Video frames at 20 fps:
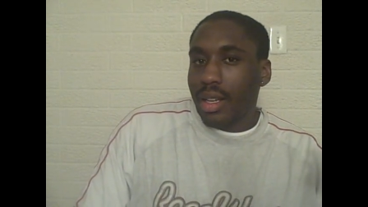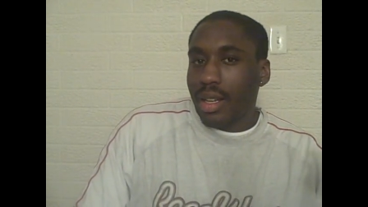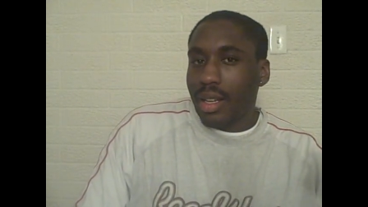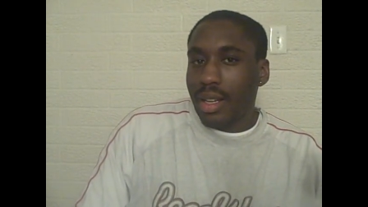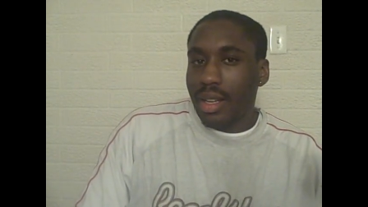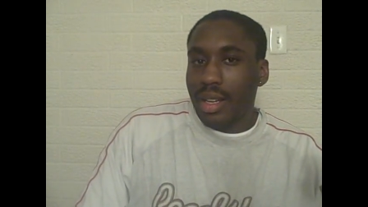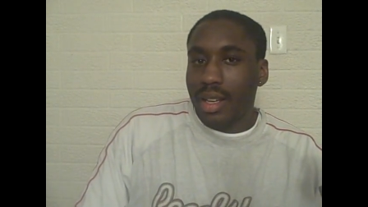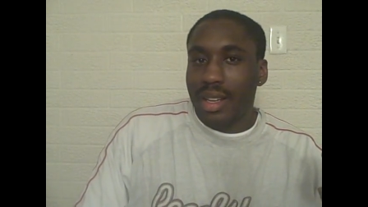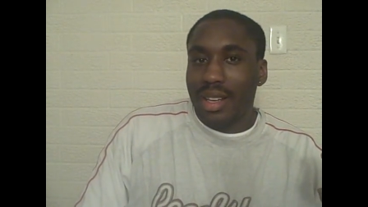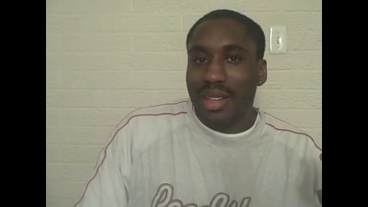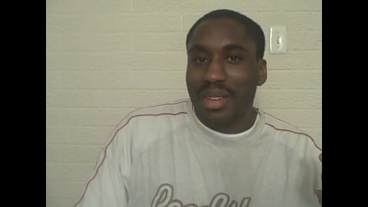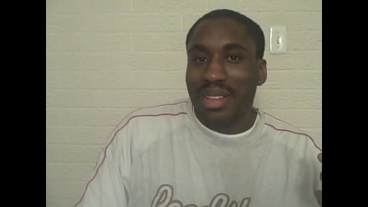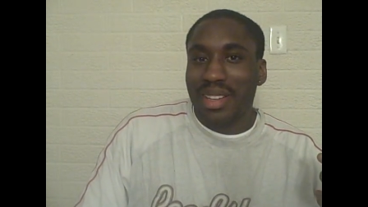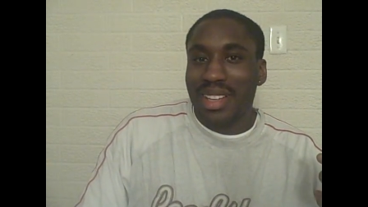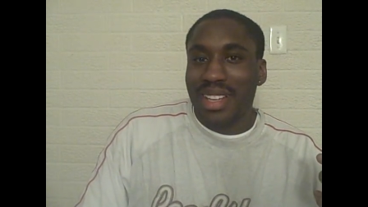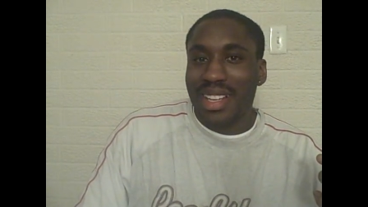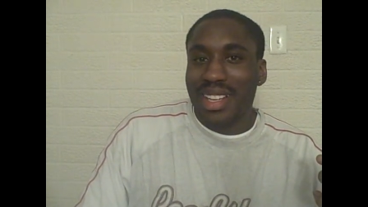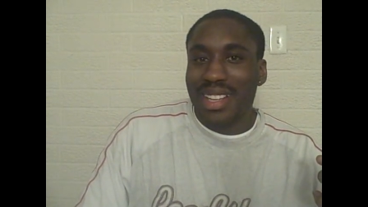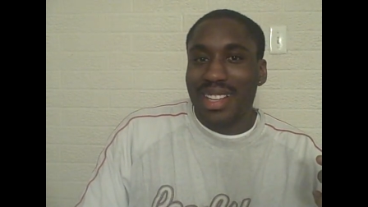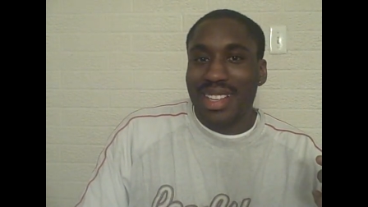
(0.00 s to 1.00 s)

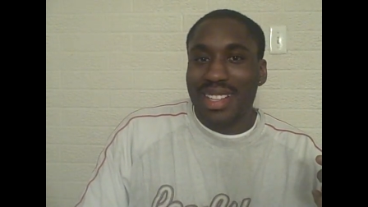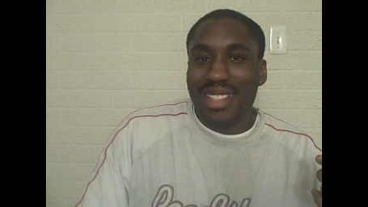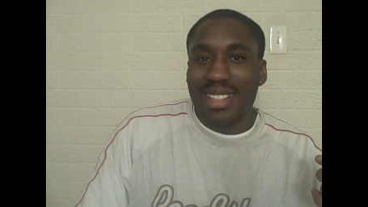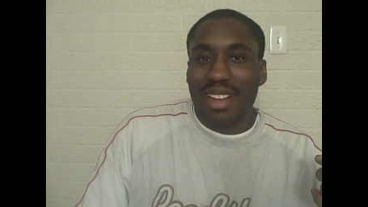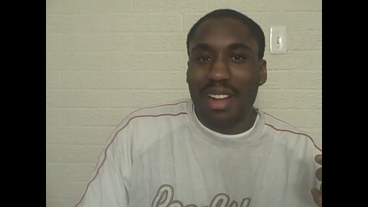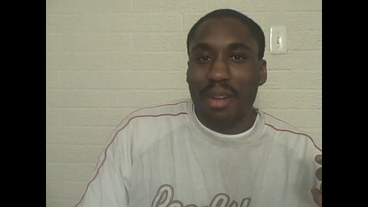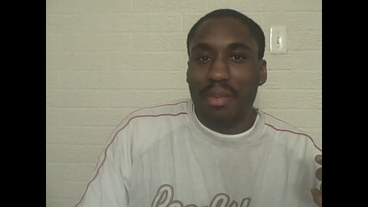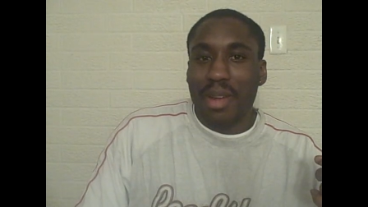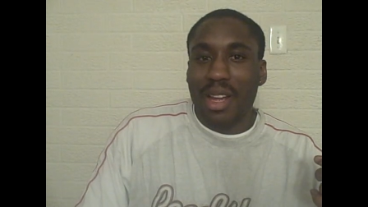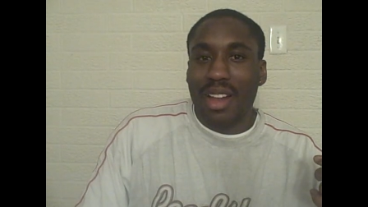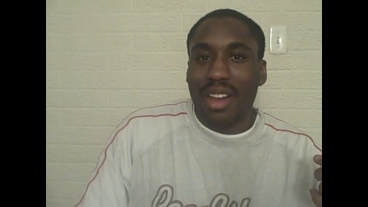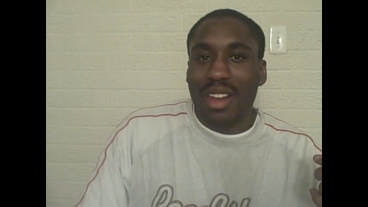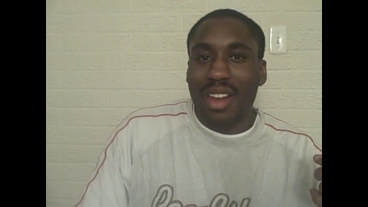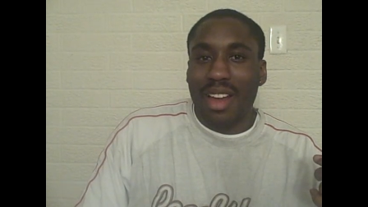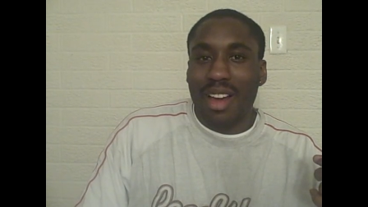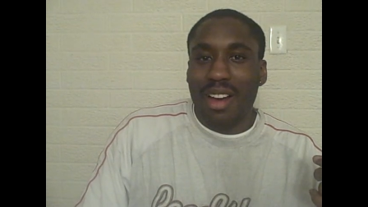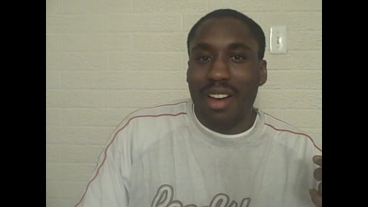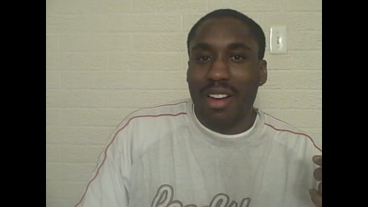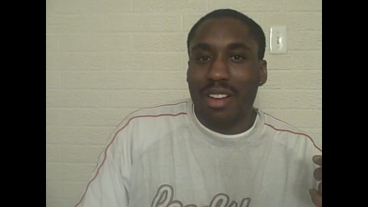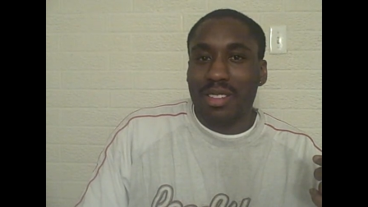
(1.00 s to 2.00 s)
It's going to be a
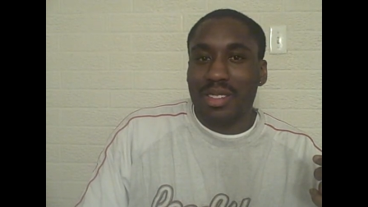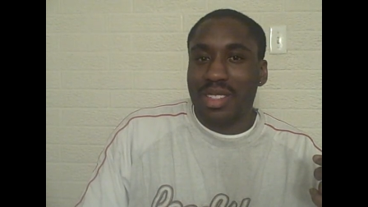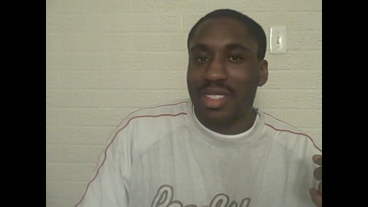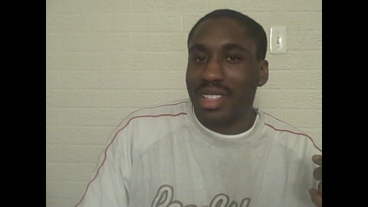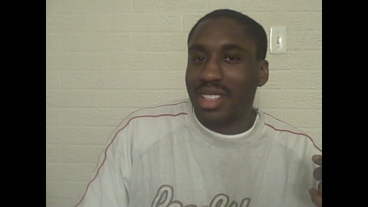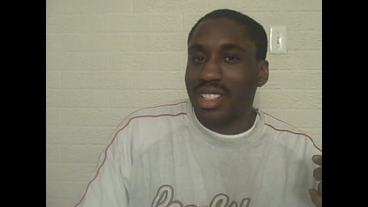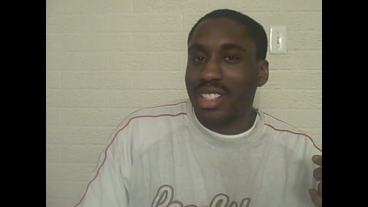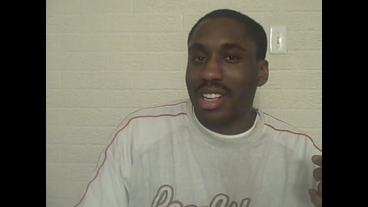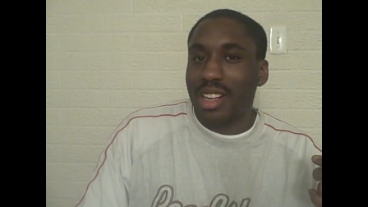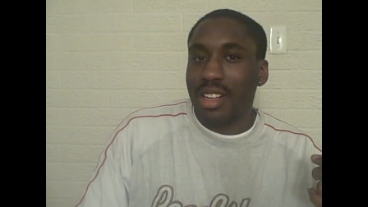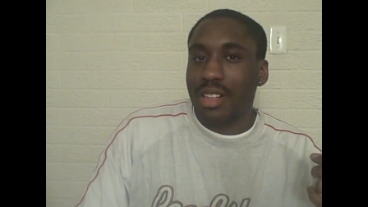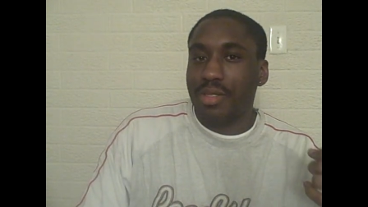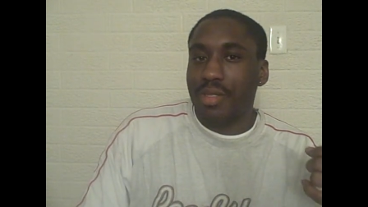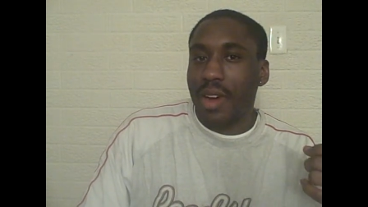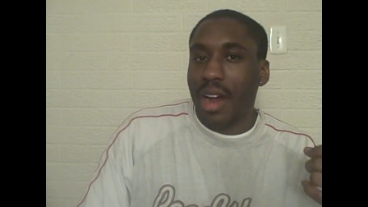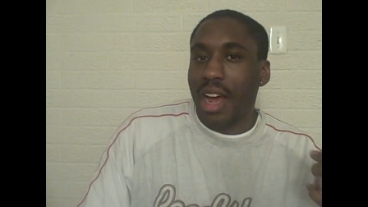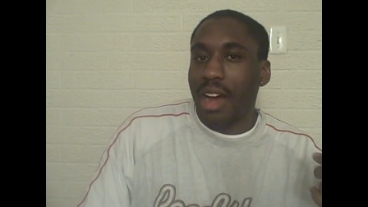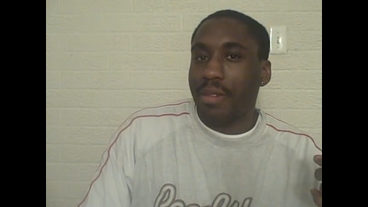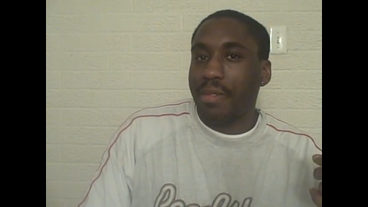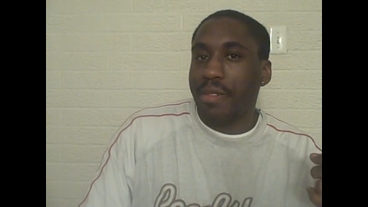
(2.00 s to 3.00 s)
long six years for
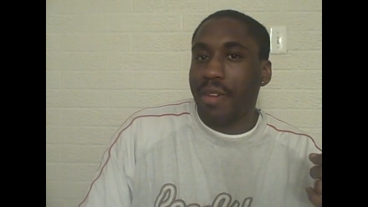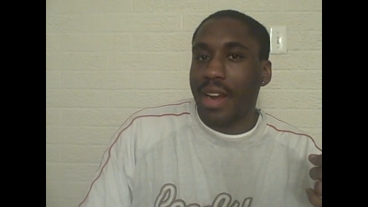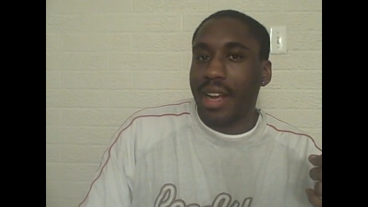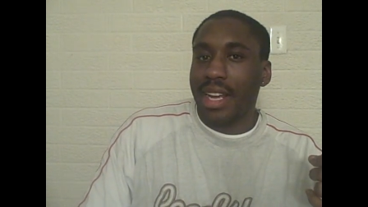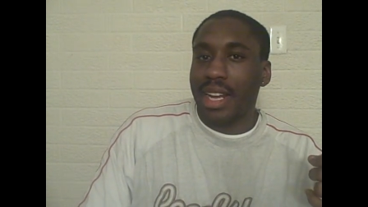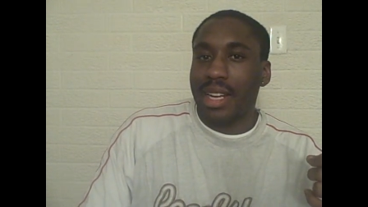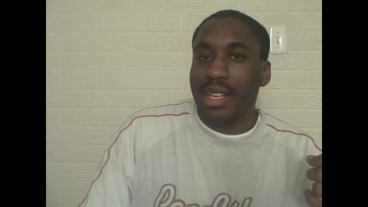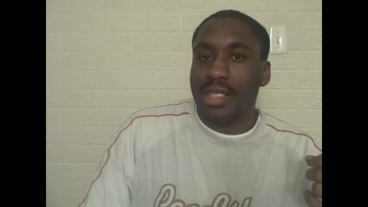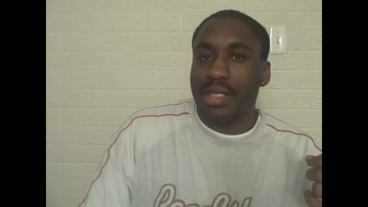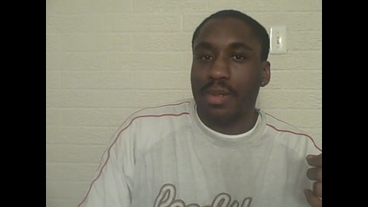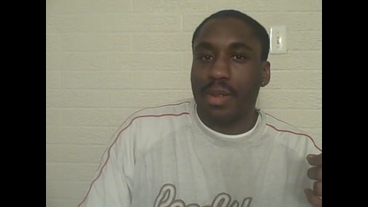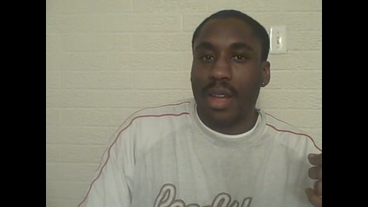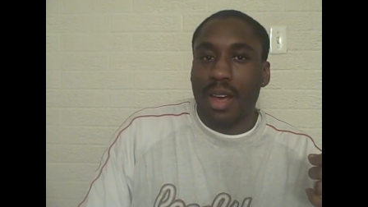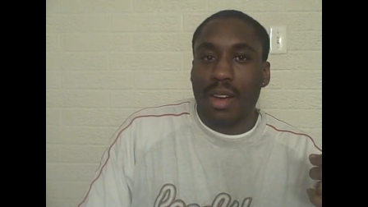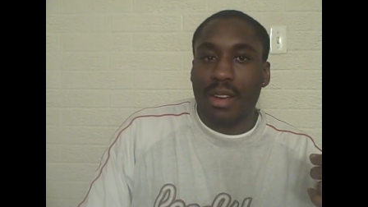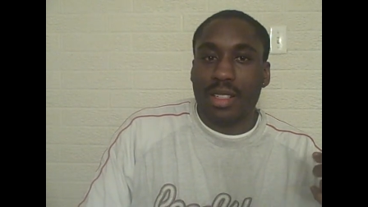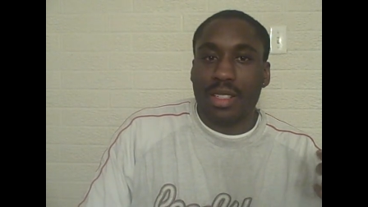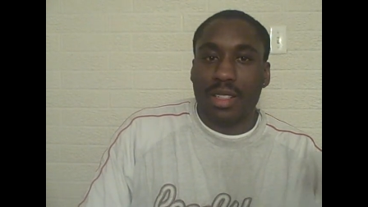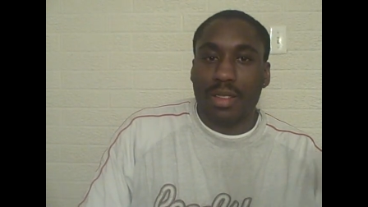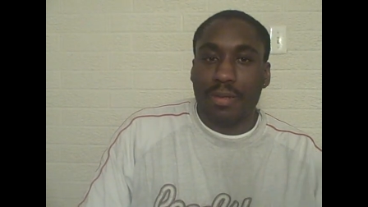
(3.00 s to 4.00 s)
Al Franken, as
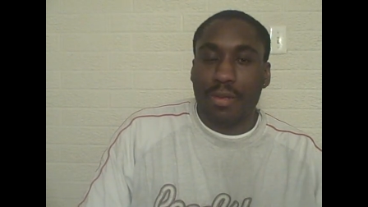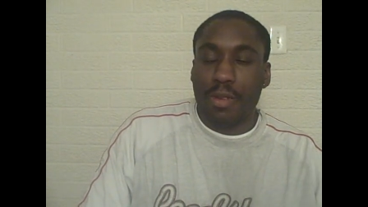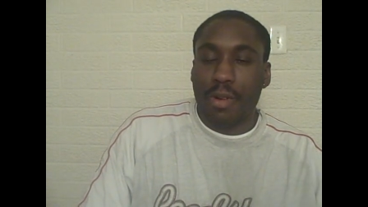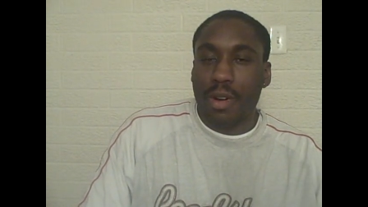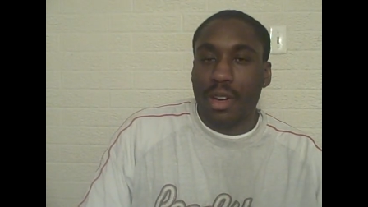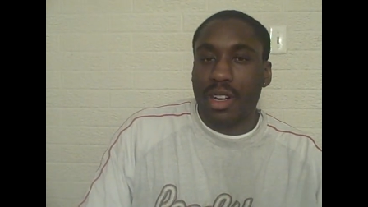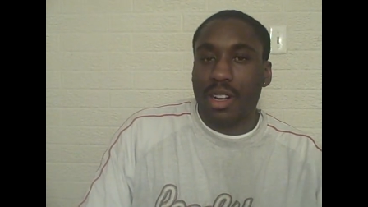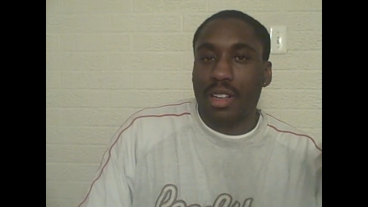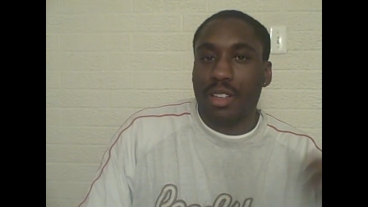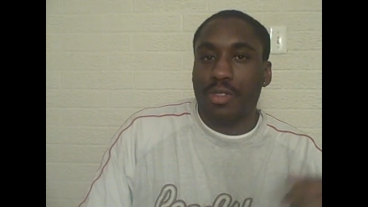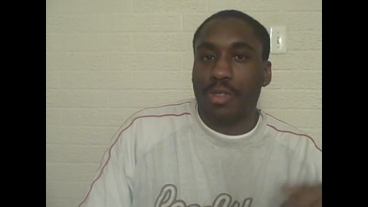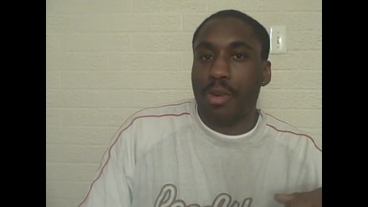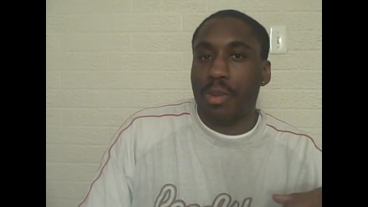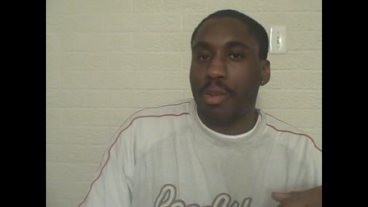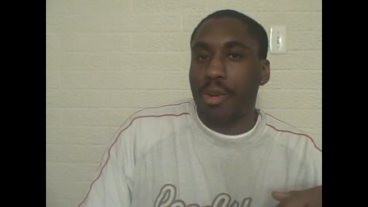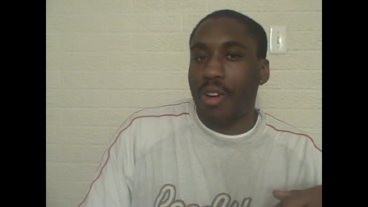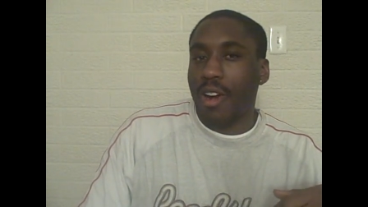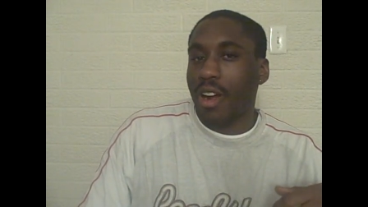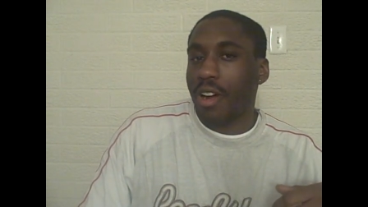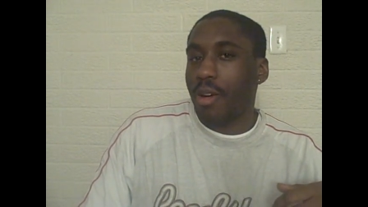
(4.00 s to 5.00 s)
long as the four years for
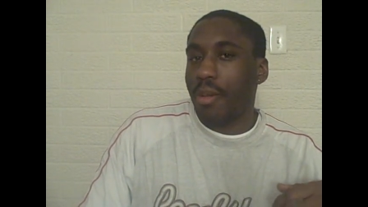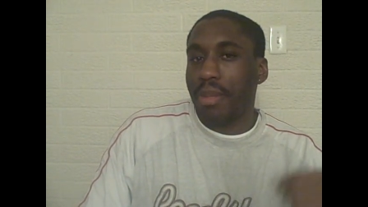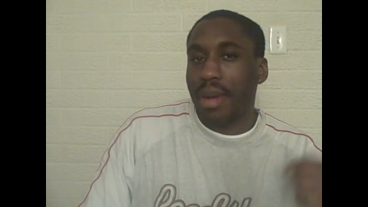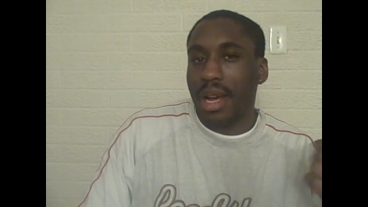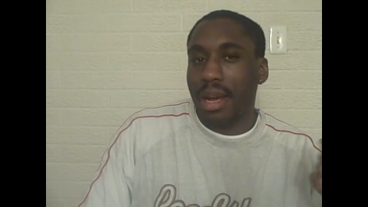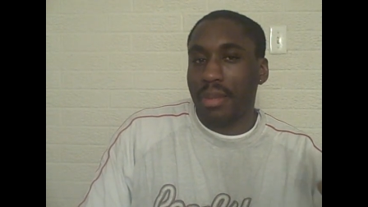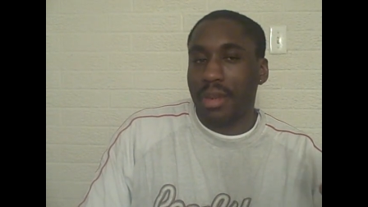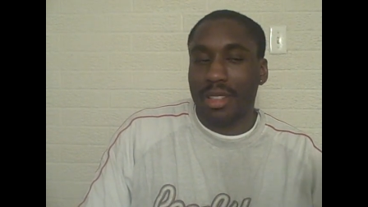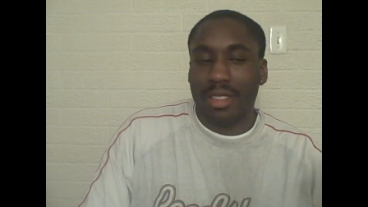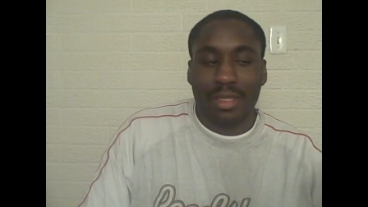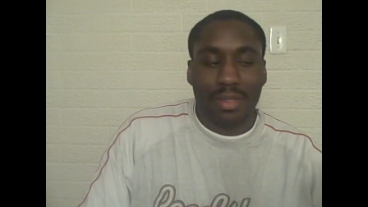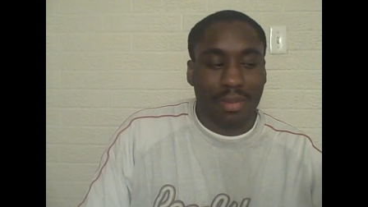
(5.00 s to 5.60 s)
Barack Obama.